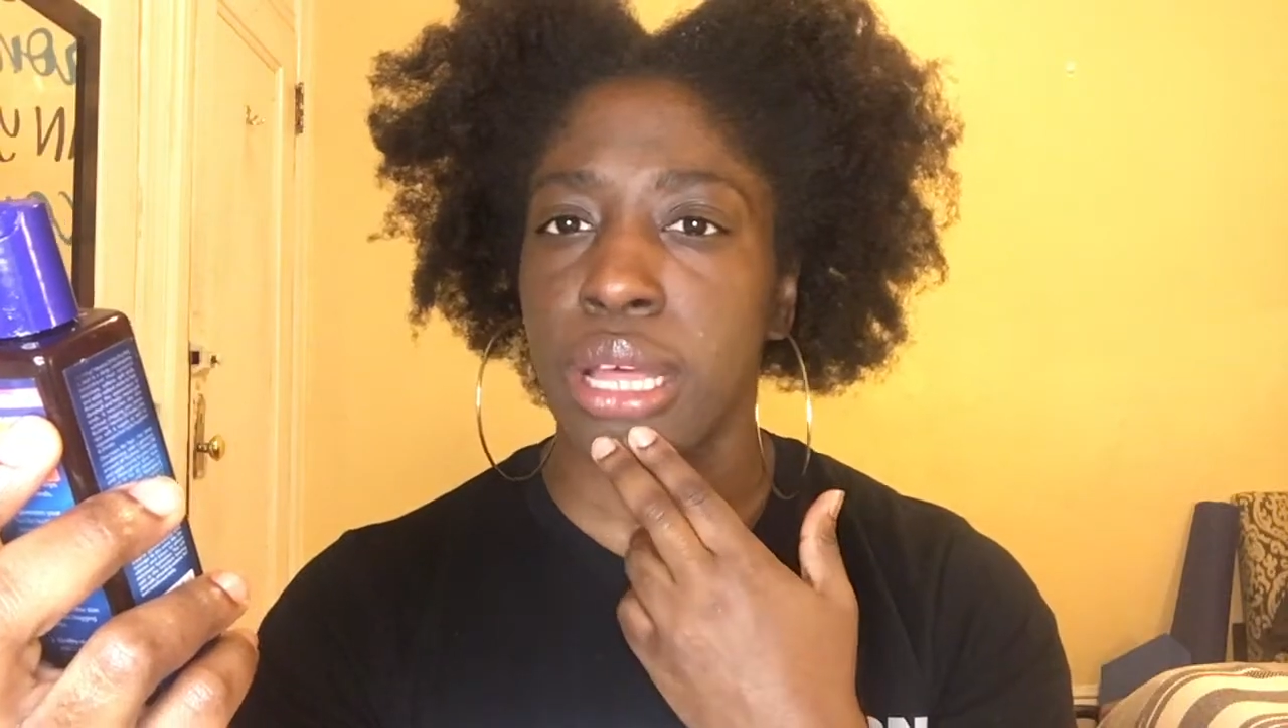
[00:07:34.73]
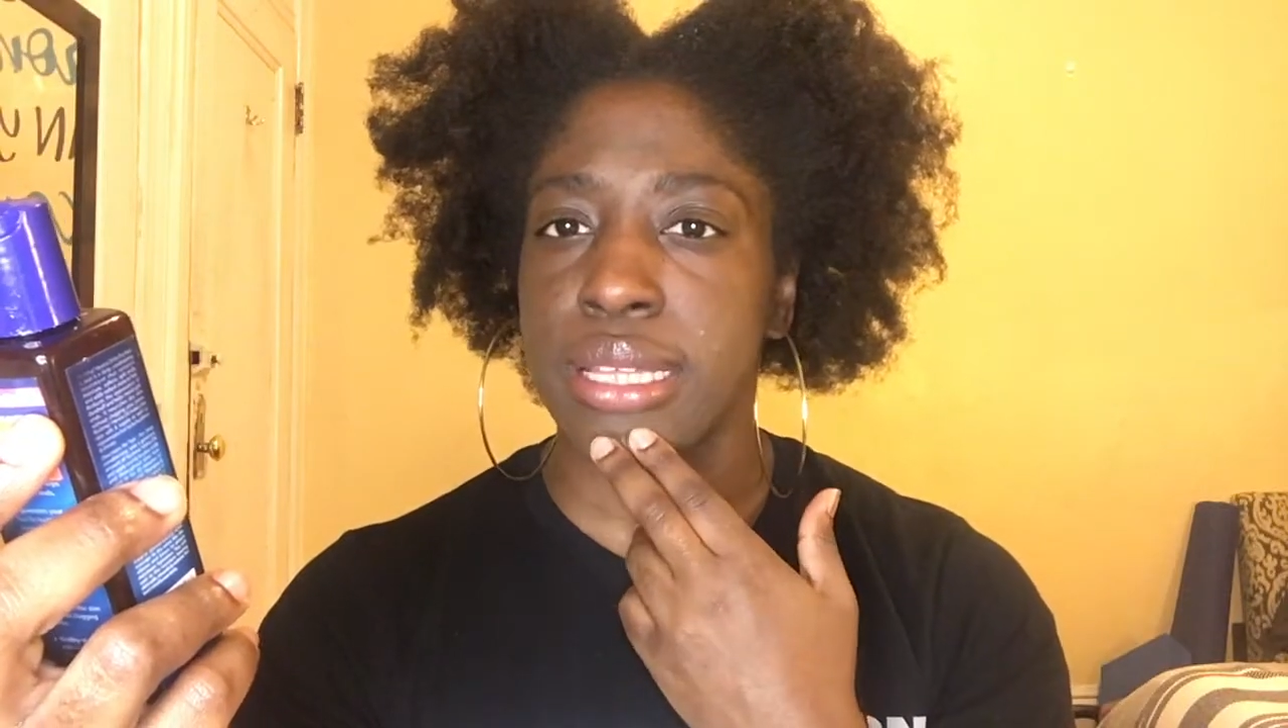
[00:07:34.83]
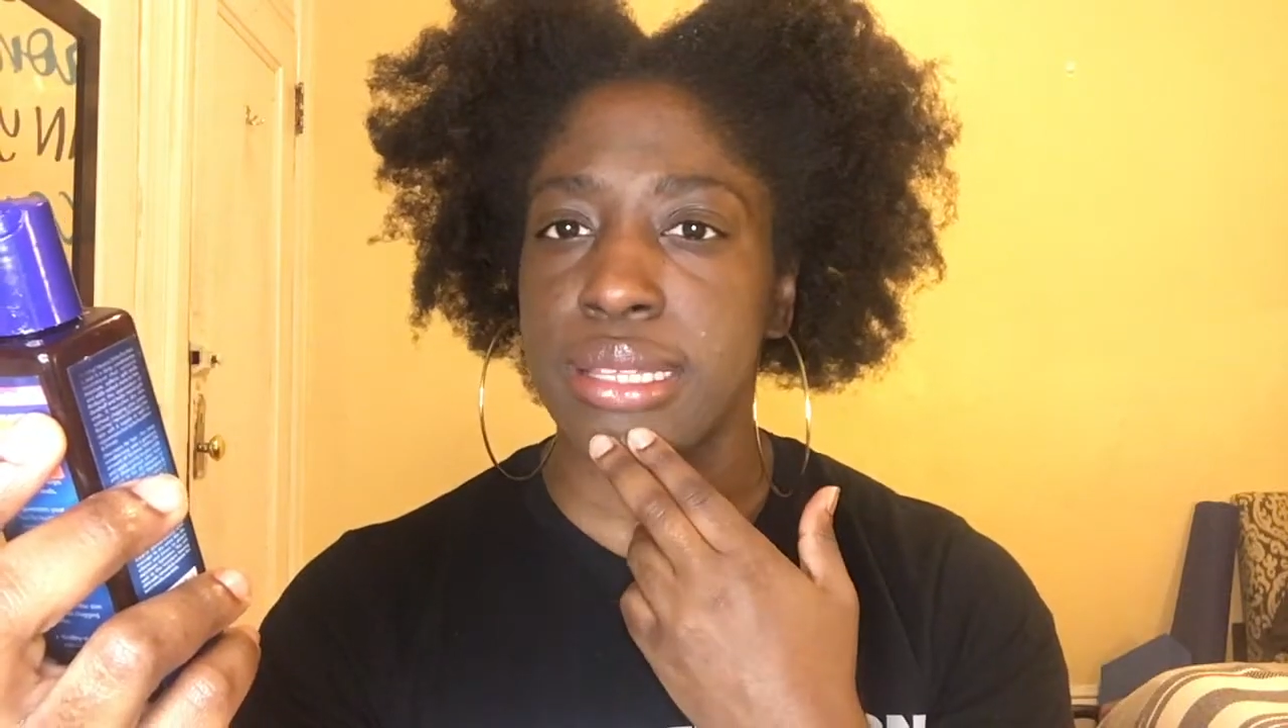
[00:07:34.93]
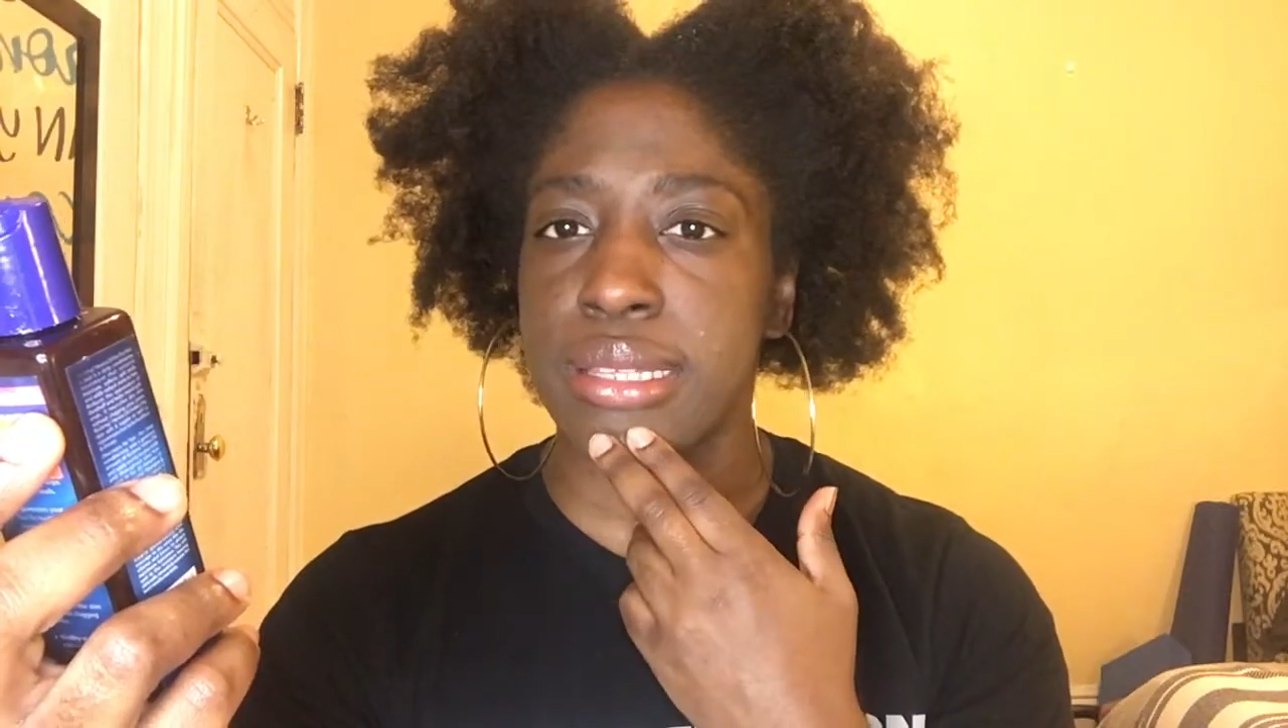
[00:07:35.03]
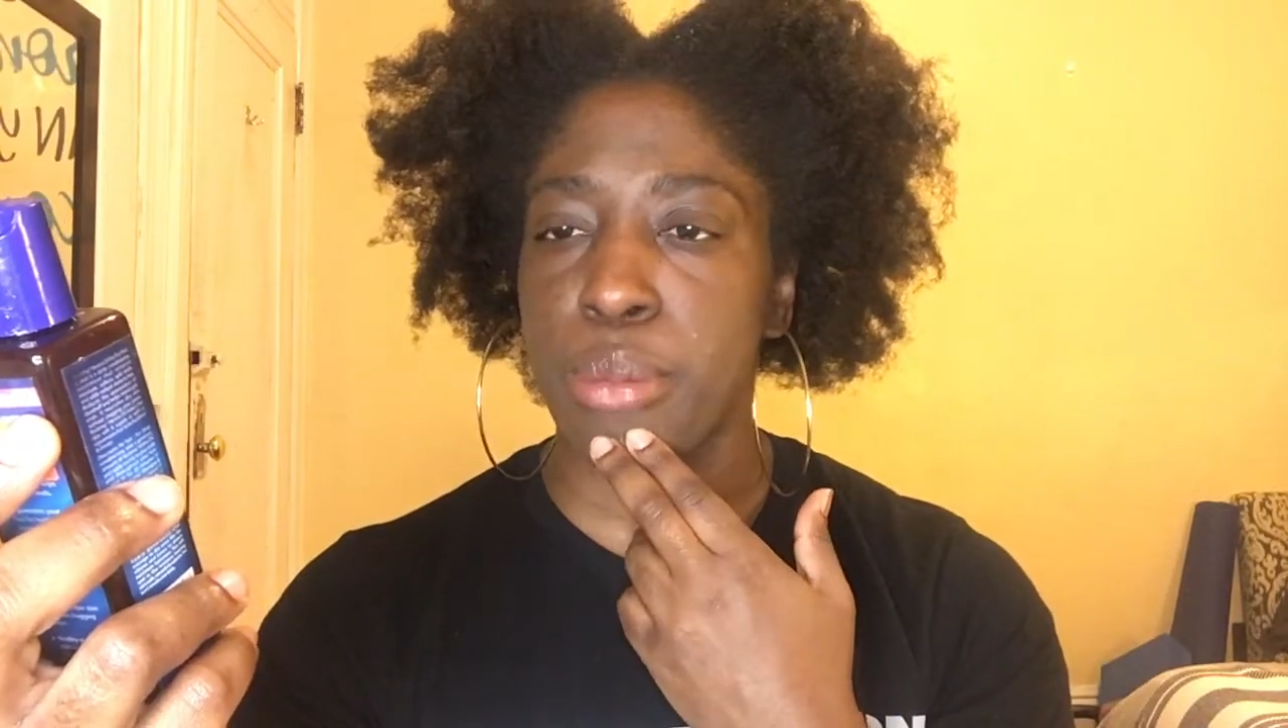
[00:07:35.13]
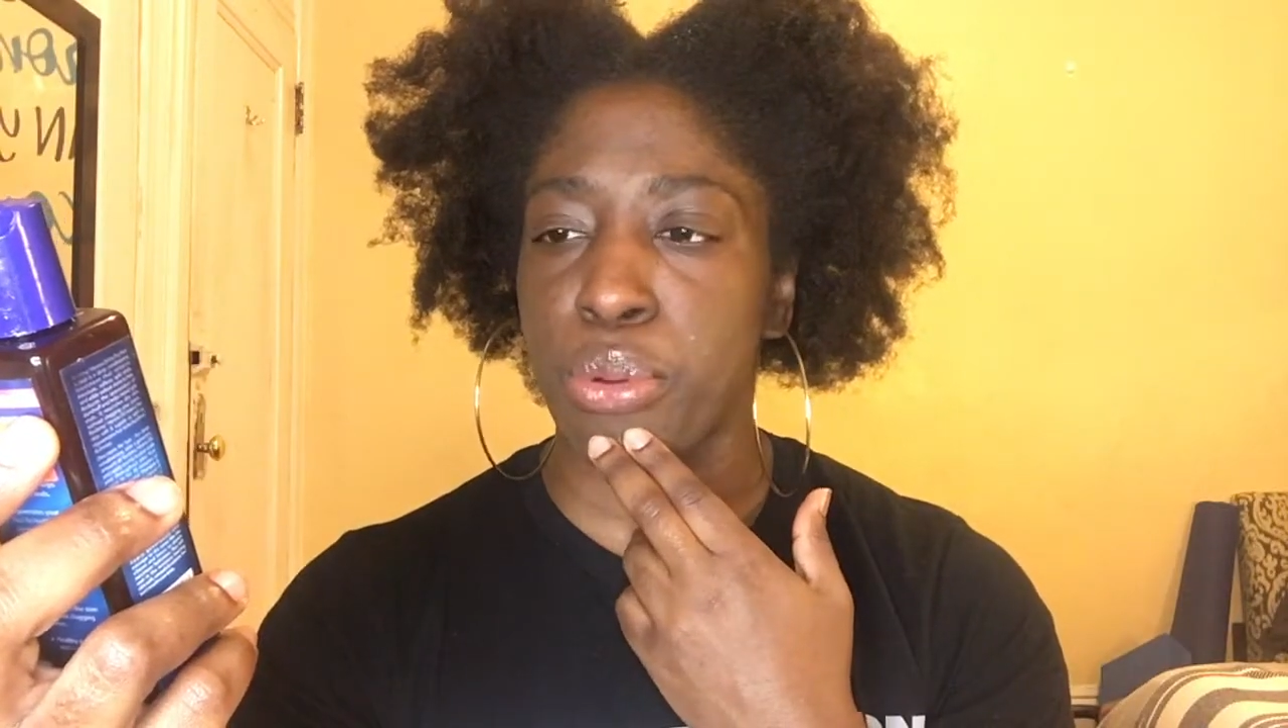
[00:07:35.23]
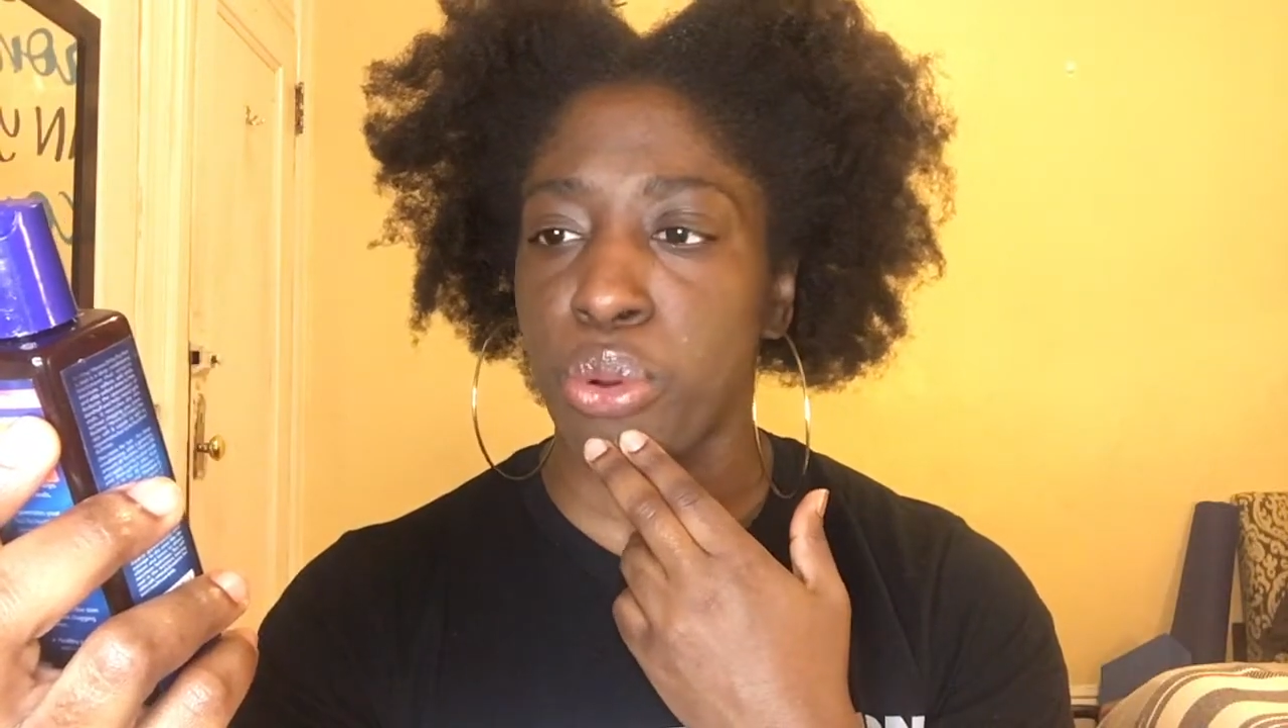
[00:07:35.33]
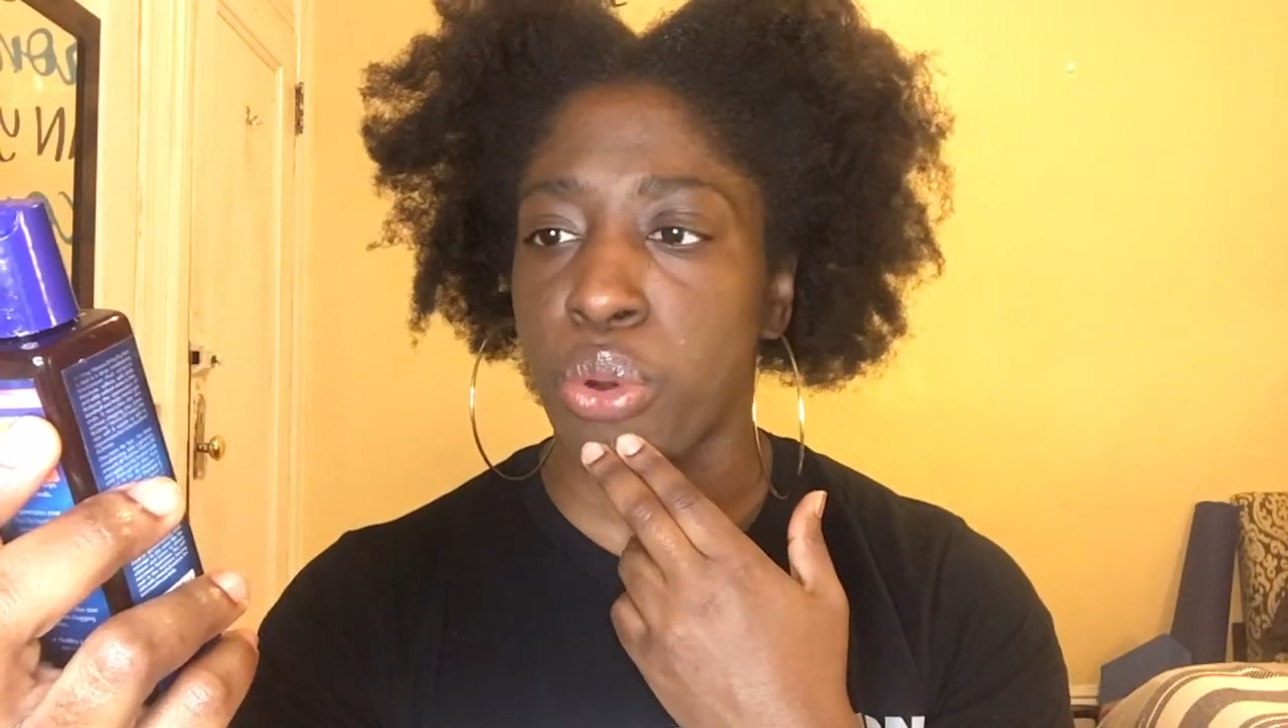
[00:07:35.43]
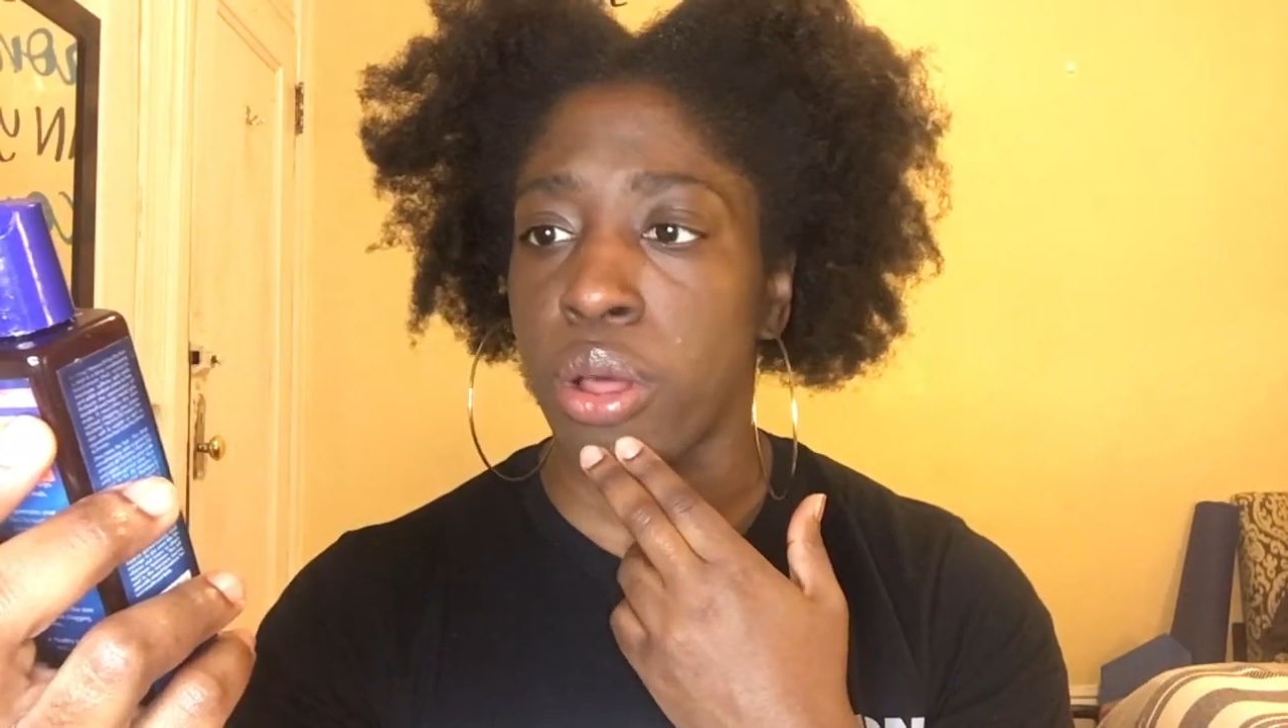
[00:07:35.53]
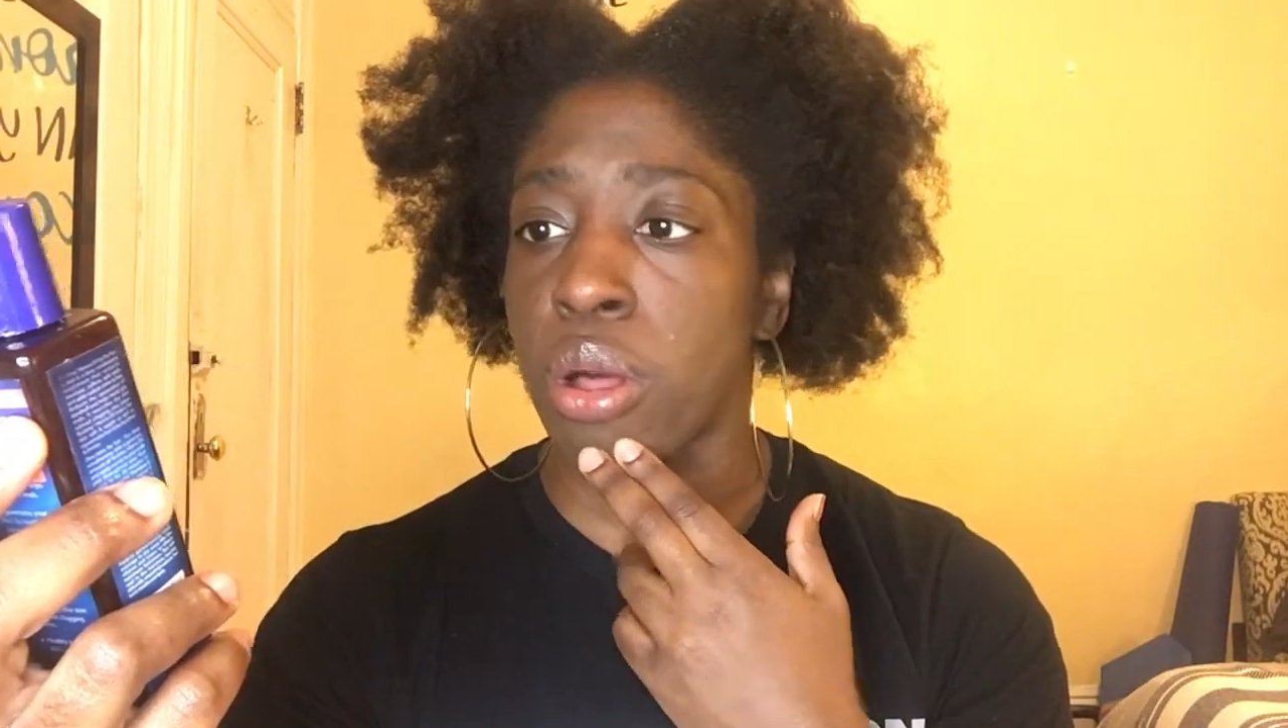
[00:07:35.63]
has a separate
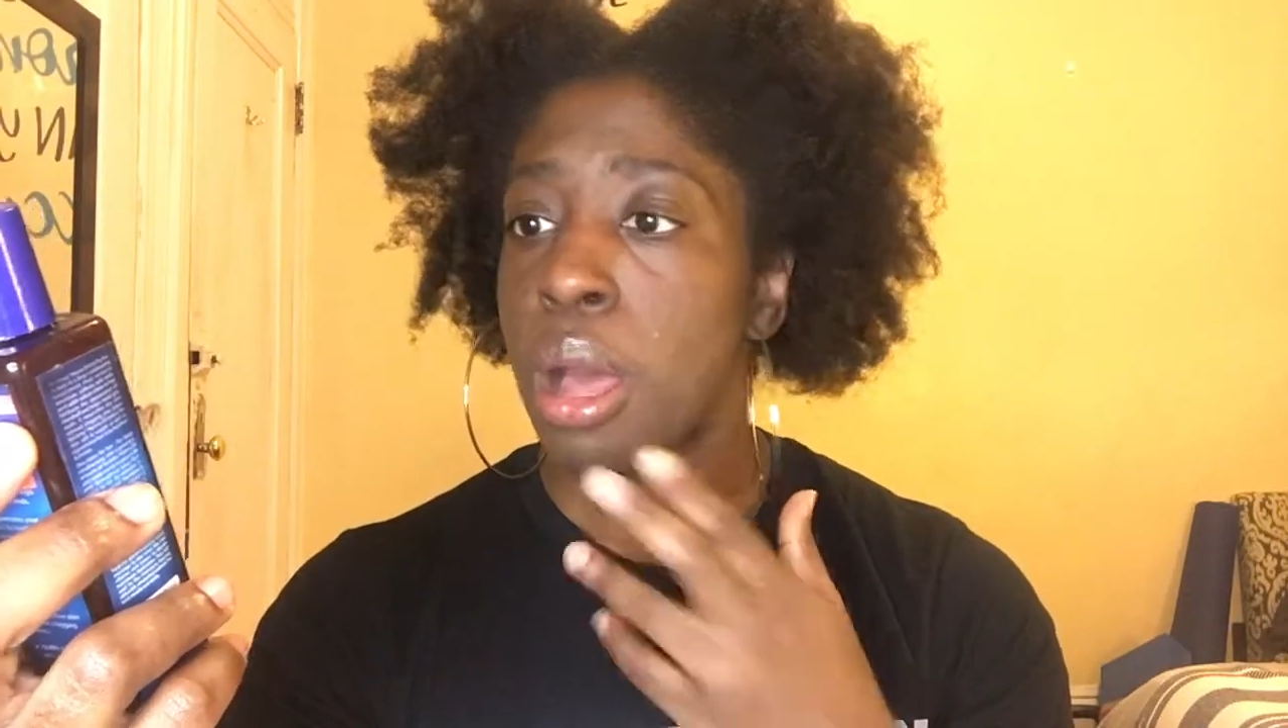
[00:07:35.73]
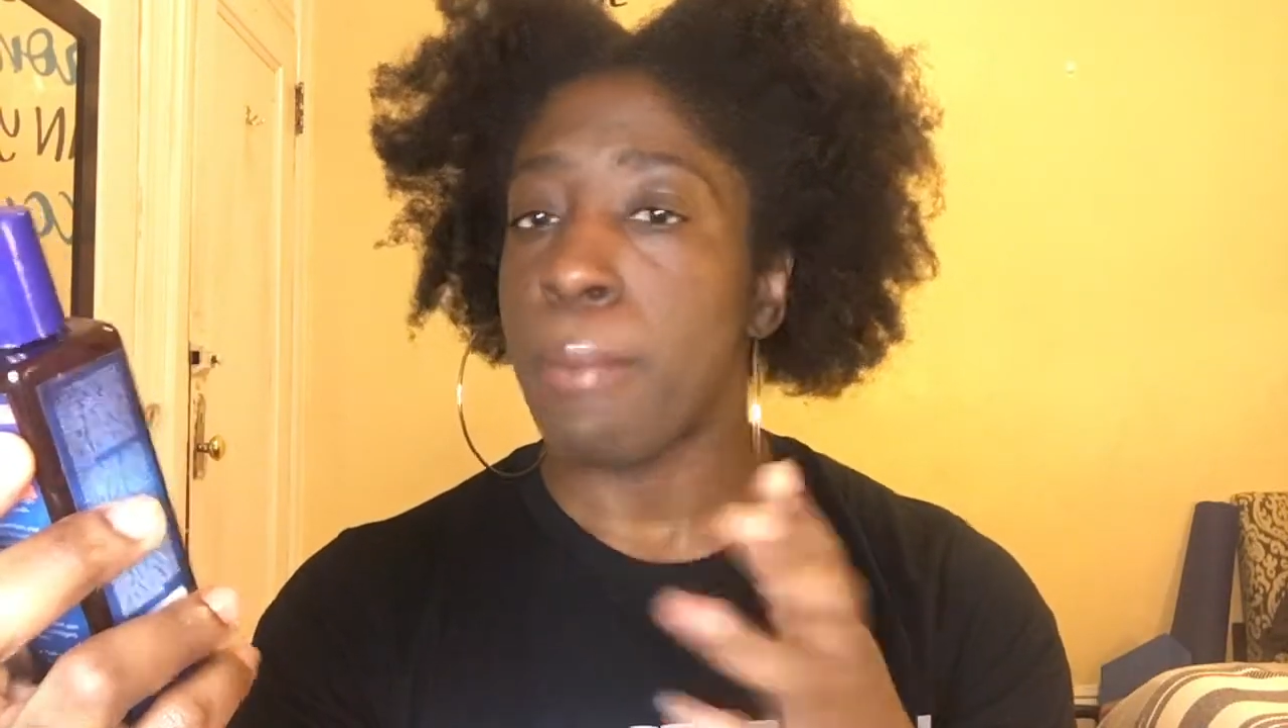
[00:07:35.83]
oil.